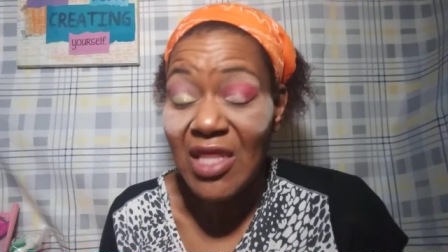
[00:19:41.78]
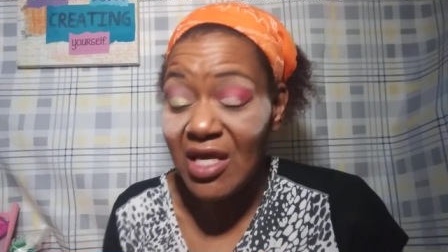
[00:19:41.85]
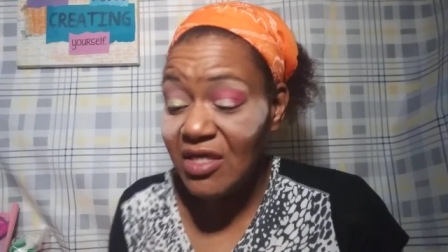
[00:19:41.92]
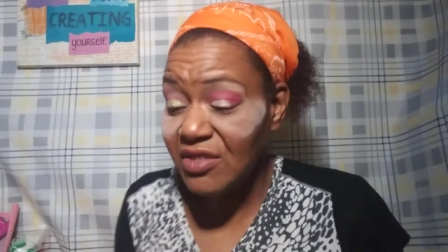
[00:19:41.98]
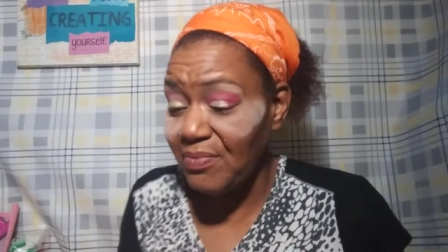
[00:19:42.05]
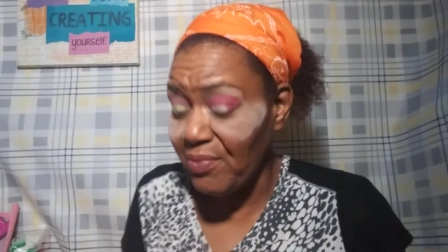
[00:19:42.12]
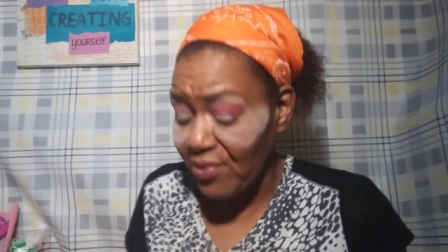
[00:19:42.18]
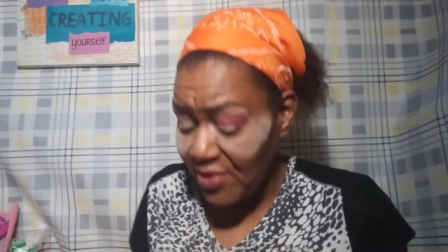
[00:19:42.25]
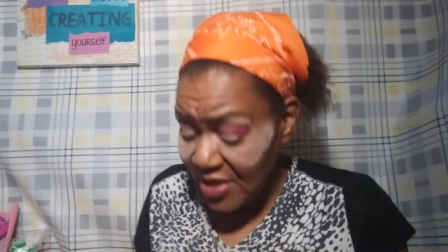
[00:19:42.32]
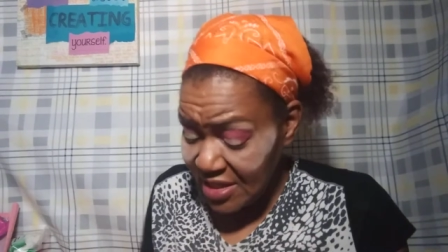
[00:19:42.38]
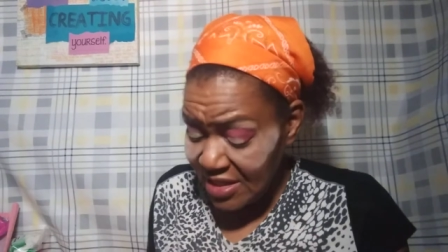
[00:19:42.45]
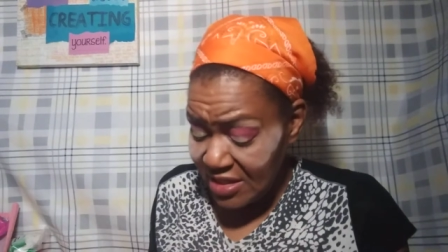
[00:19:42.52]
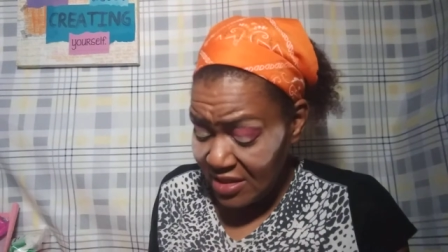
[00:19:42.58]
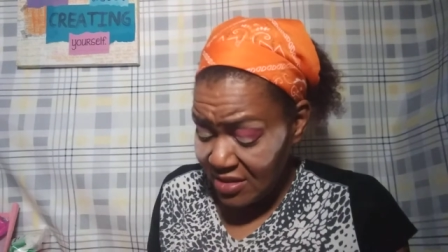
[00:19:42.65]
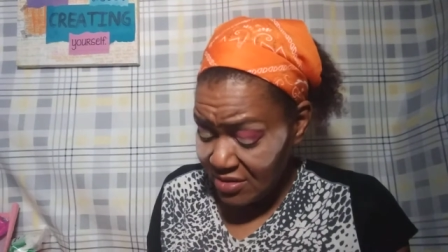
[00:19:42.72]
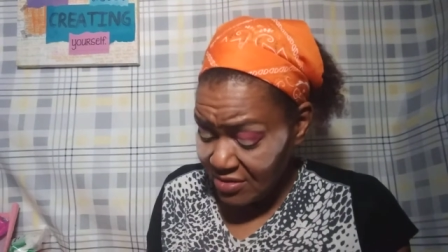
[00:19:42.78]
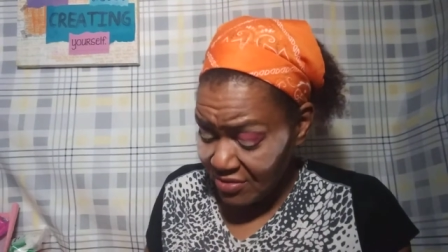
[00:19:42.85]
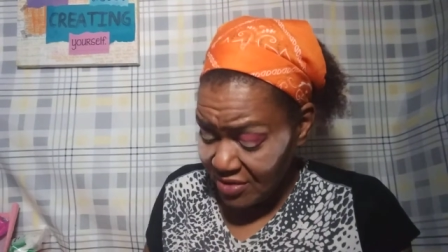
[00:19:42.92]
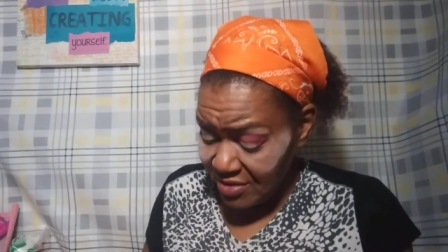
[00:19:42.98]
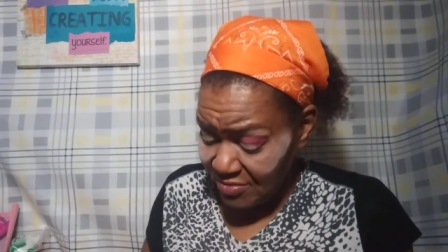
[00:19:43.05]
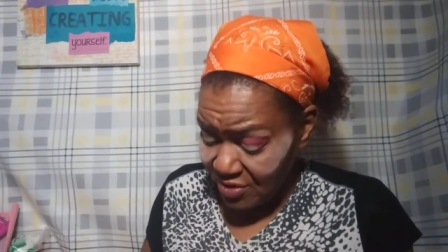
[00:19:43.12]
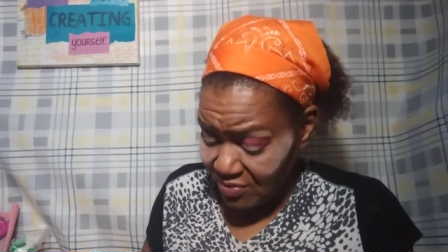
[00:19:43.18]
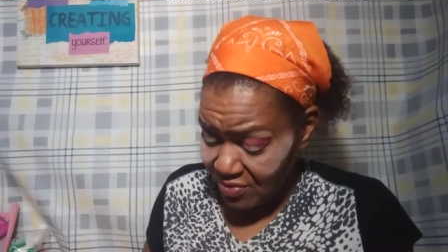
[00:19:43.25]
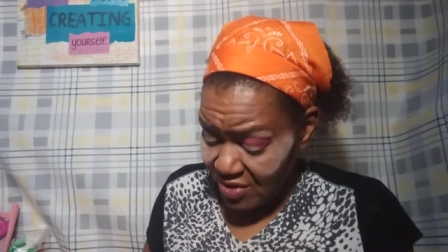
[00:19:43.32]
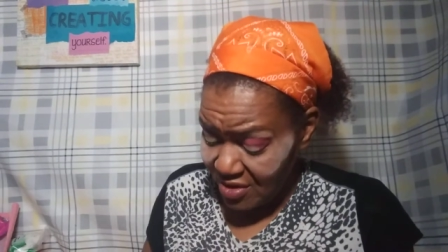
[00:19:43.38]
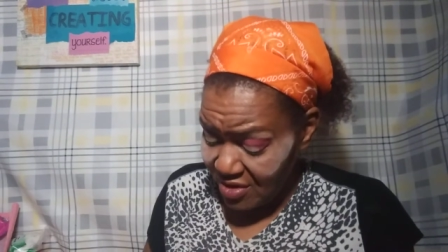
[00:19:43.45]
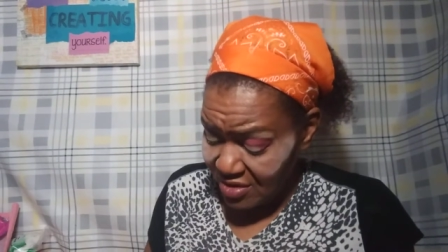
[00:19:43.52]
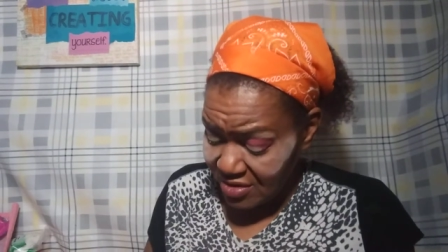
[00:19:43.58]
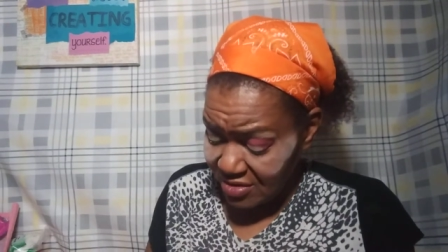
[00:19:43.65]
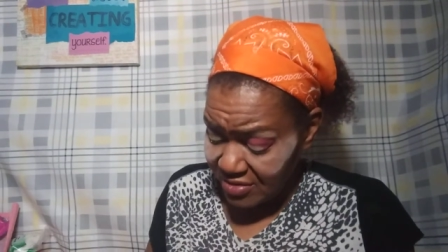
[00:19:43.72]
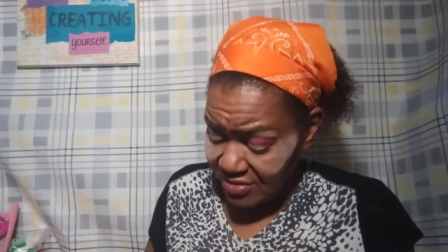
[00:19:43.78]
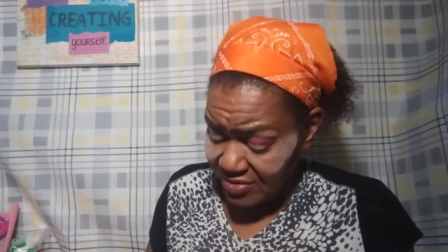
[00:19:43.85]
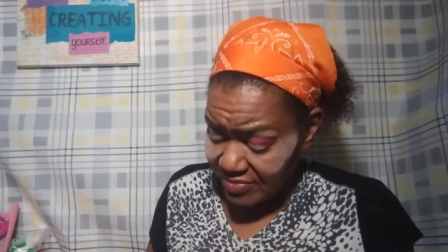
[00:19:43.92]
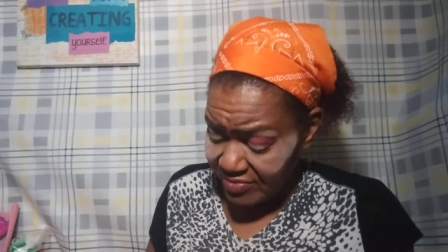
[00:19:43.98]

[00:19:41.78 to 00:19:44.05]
It's pretty, don't get me wrong.